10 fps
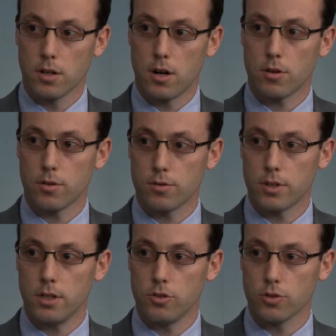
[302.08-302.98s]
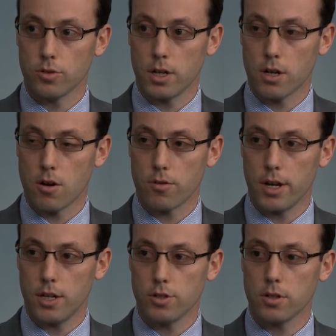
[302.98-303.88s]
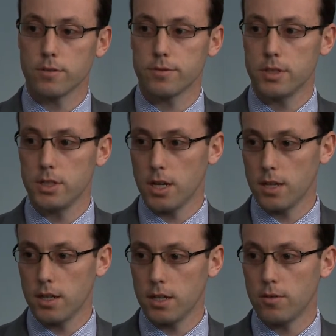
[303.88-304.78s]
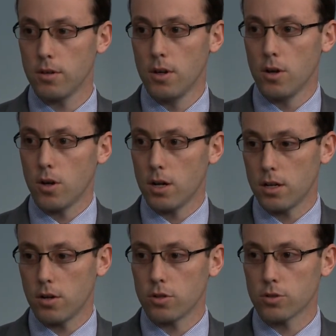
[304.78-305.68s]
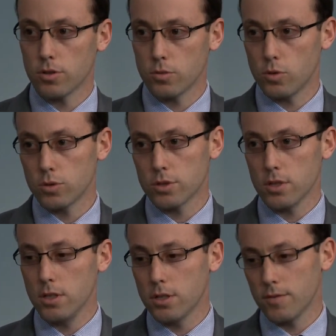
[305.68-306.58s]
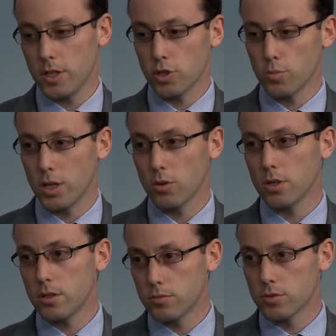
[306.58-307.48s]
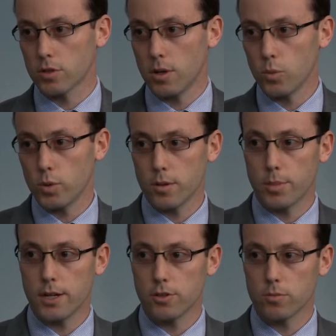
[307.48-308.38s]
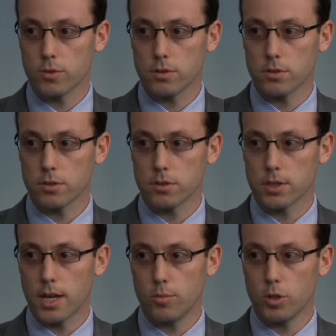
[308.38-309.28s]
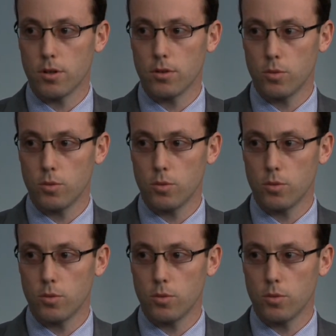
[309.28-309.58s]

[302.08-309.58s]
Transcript: coronary, during their coronary angiography, and then onto the ward. So the intervention period stopped when the patient was stable on the